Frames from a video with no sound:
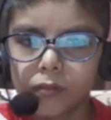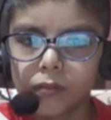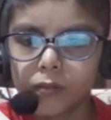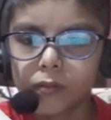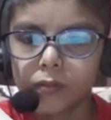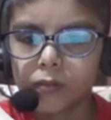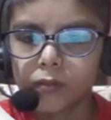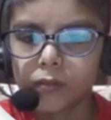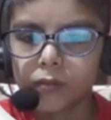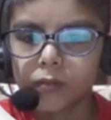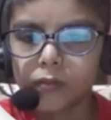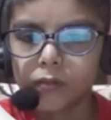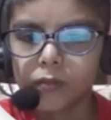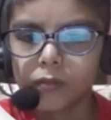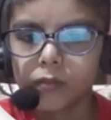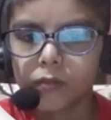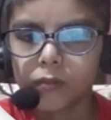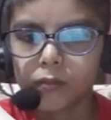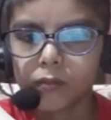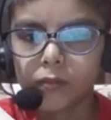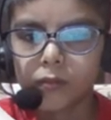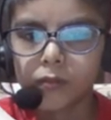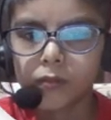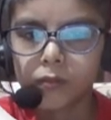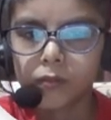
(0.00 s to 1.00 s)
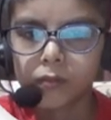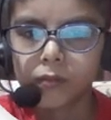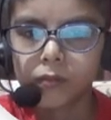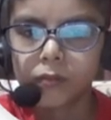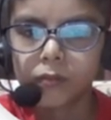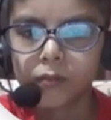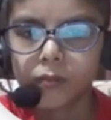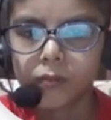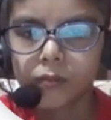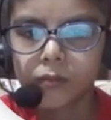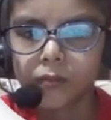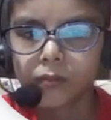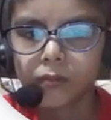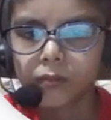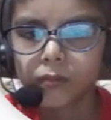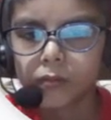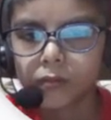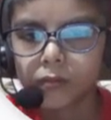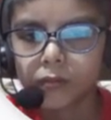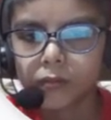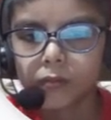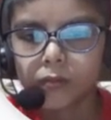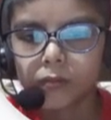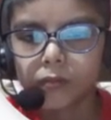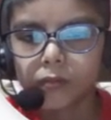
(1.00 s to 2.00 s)

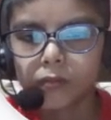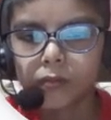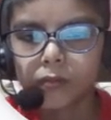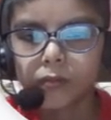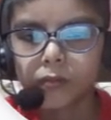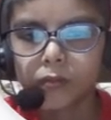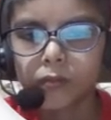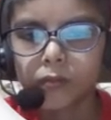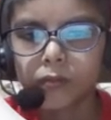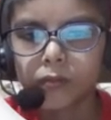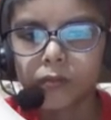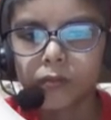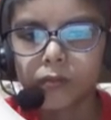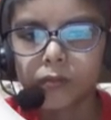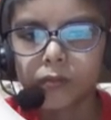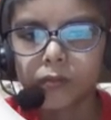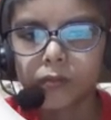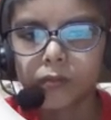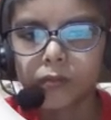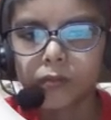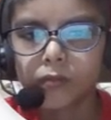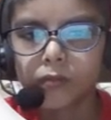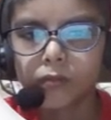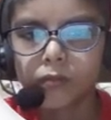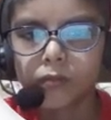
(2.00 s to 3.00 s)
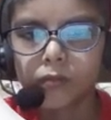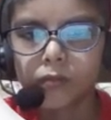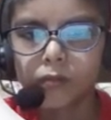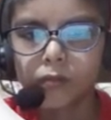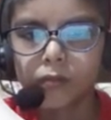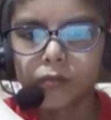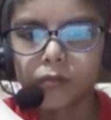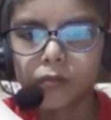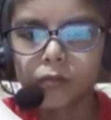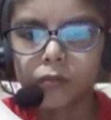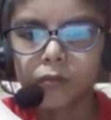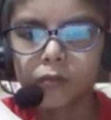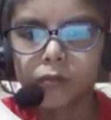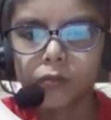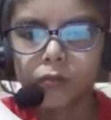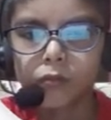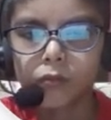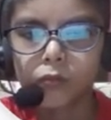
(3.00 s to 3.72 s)
Nobody speaks.